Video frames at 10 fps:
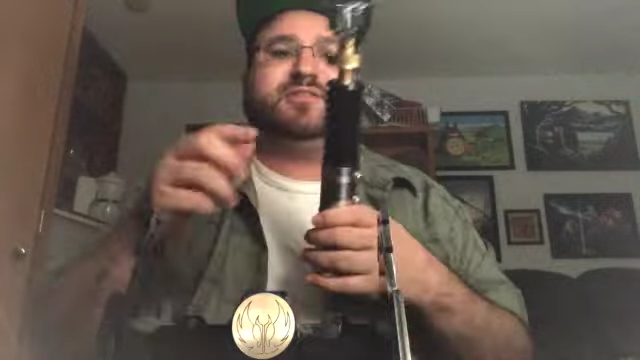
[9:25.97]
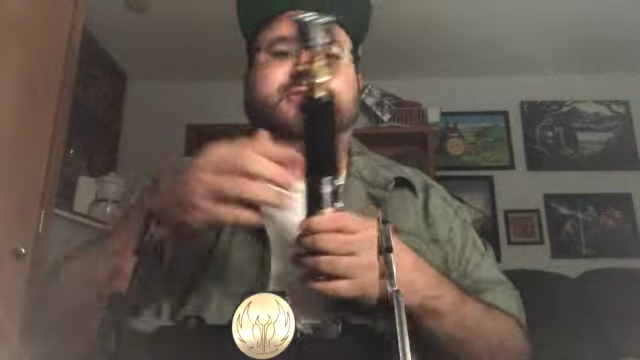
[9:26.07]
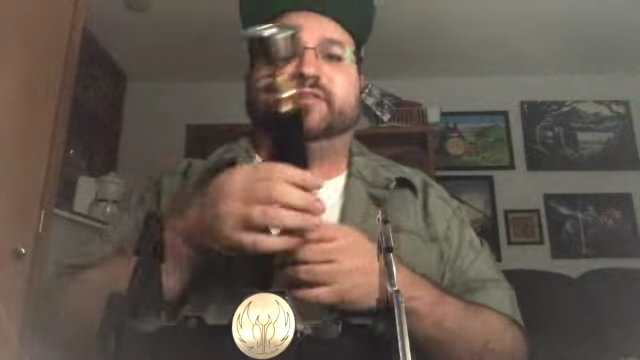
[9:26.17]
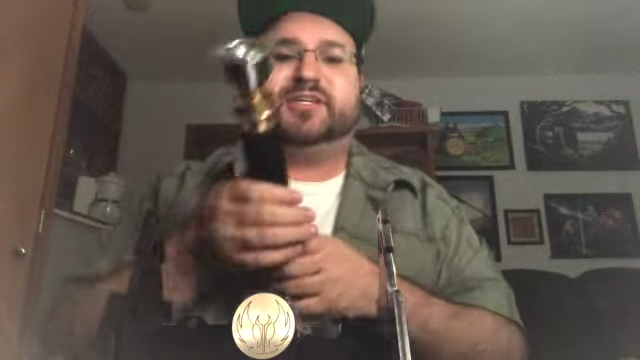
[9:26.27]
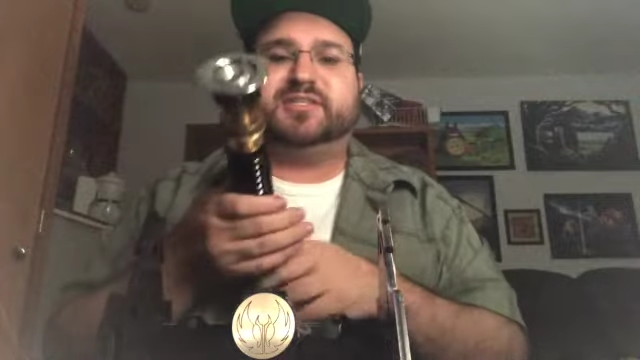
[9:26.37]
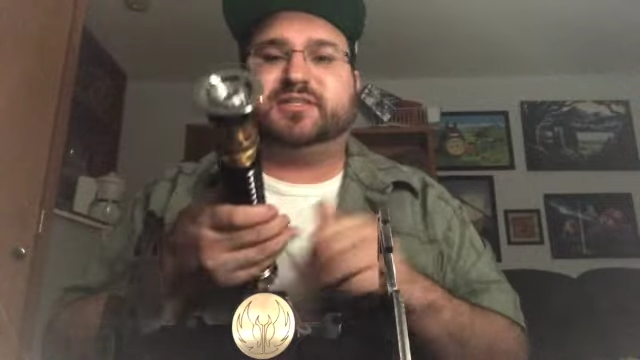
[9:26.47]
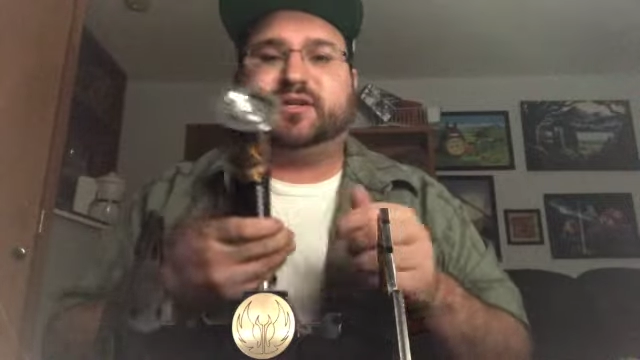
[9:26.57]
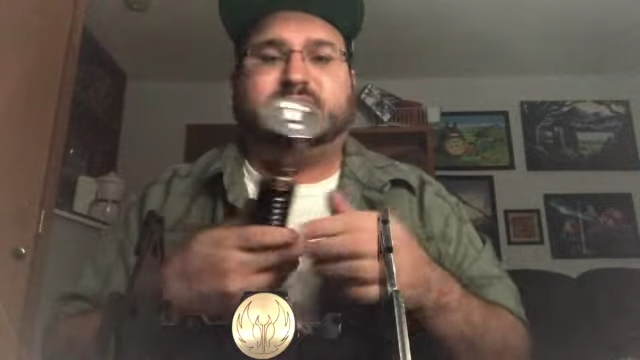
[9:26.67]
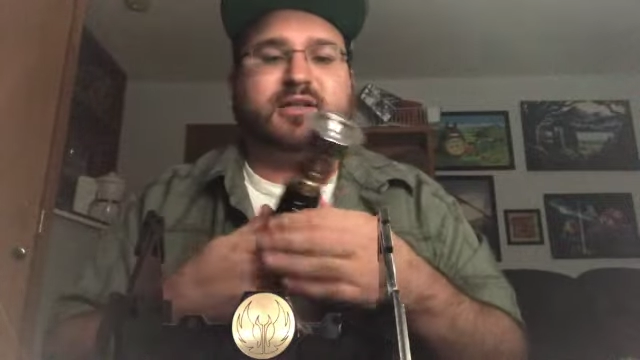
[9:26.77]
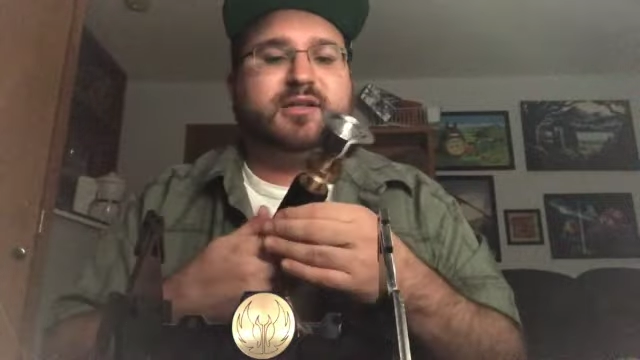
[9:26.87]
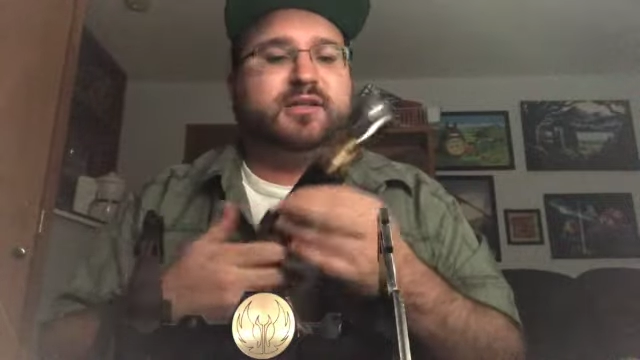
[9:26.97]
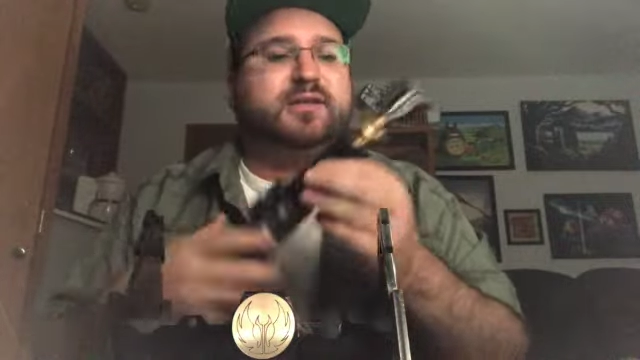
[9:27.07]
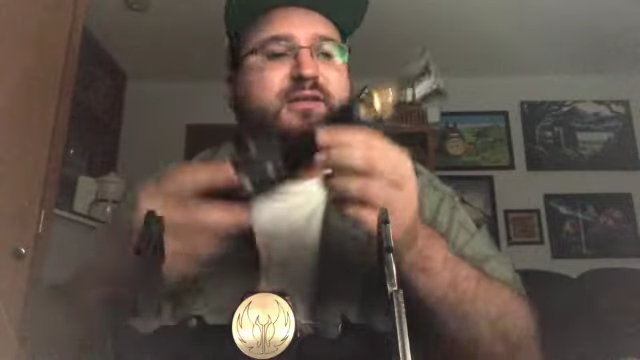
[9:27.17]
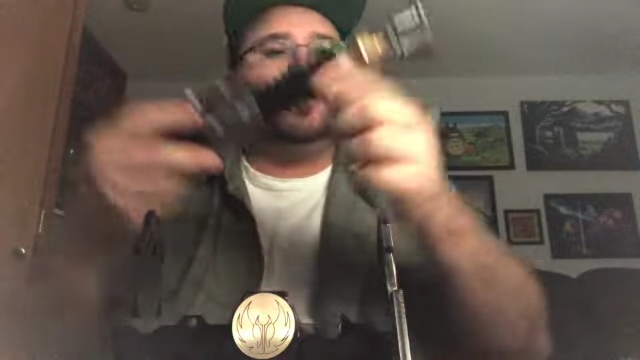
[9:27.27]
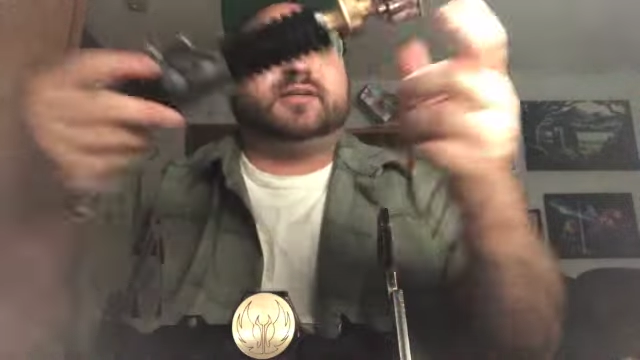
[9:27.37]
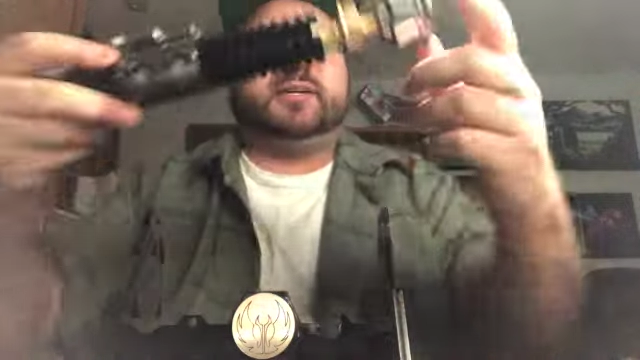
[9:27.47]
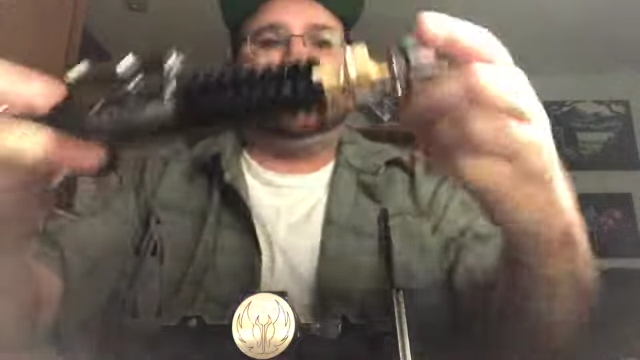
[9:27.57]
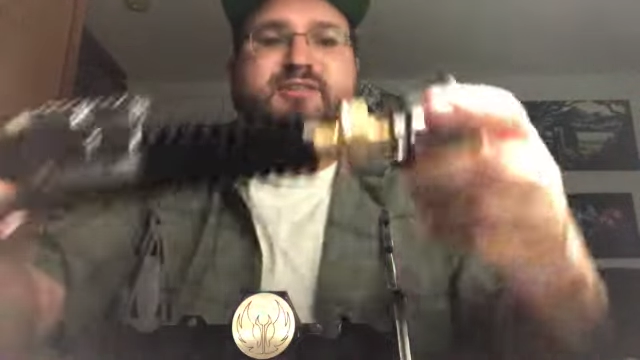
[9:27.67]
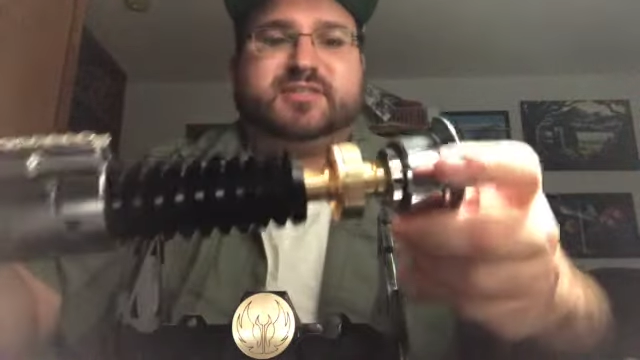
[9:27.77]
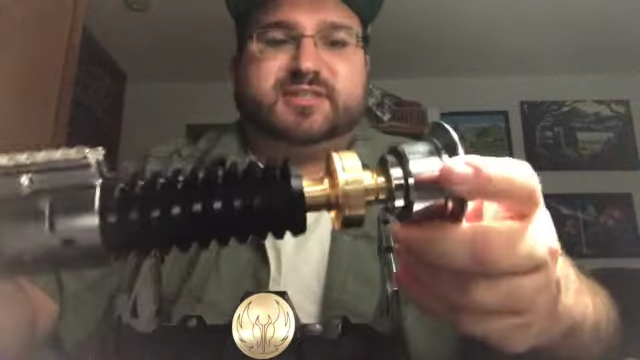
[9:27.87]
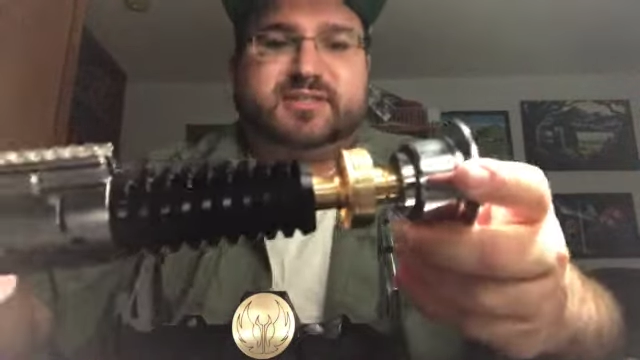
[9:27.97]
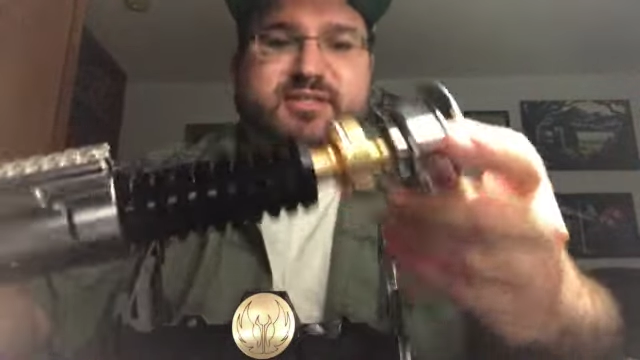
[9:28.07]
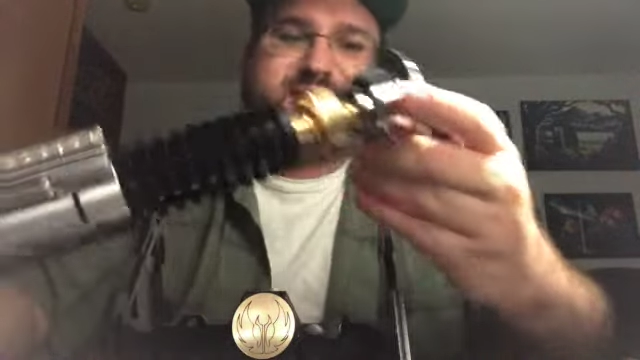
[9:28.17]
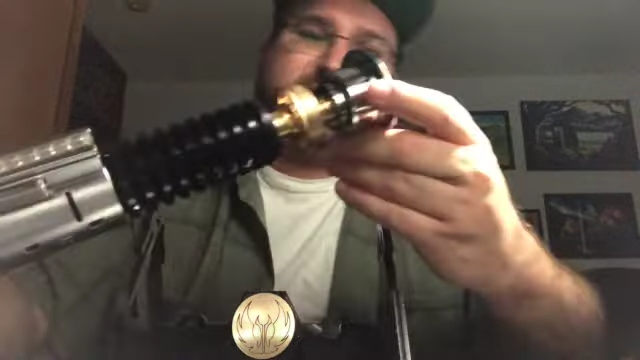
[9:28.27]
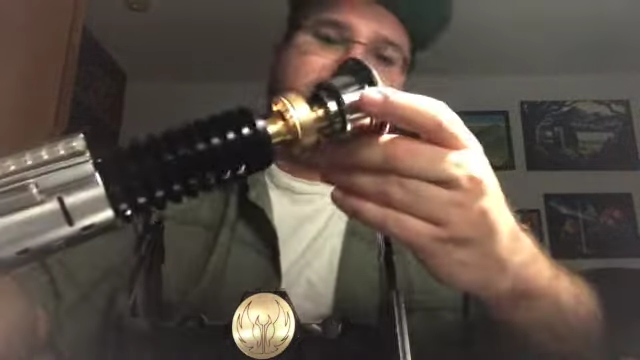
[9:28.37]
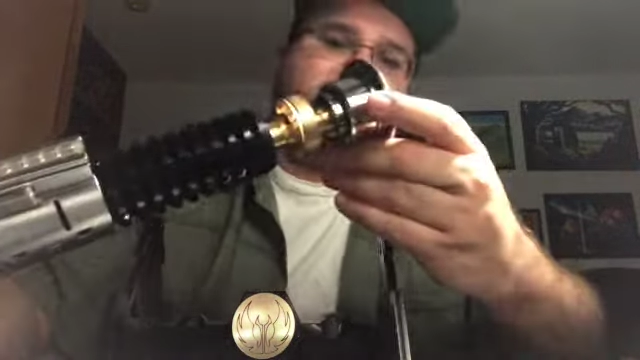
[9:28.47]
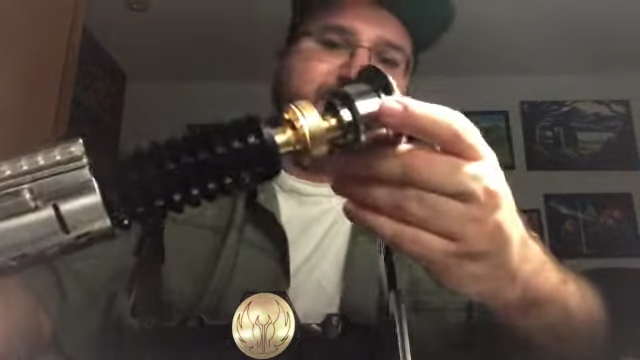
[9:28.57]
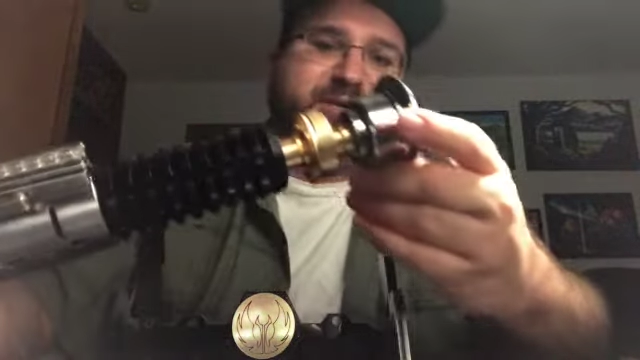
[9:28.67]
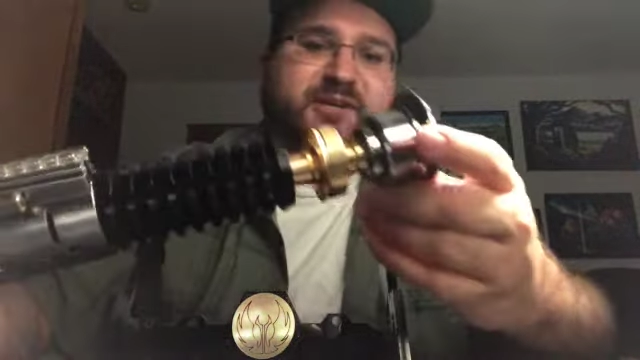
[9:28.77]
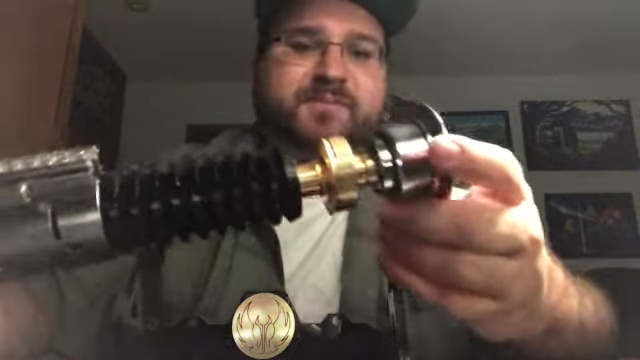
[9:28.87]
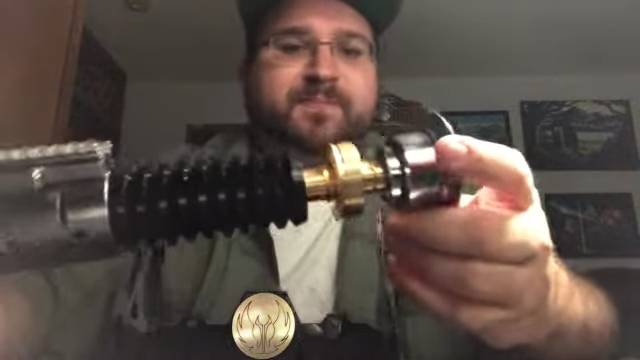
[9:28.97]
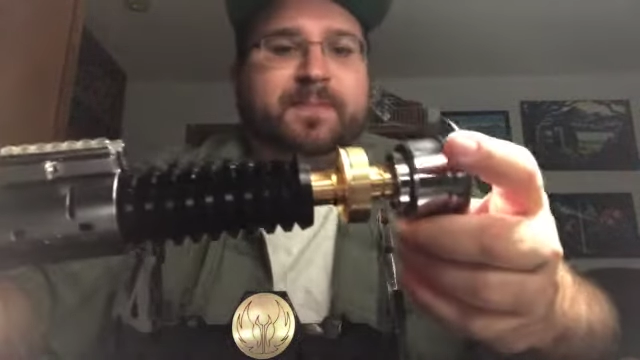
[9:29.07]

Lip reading: to install. Just a little bit.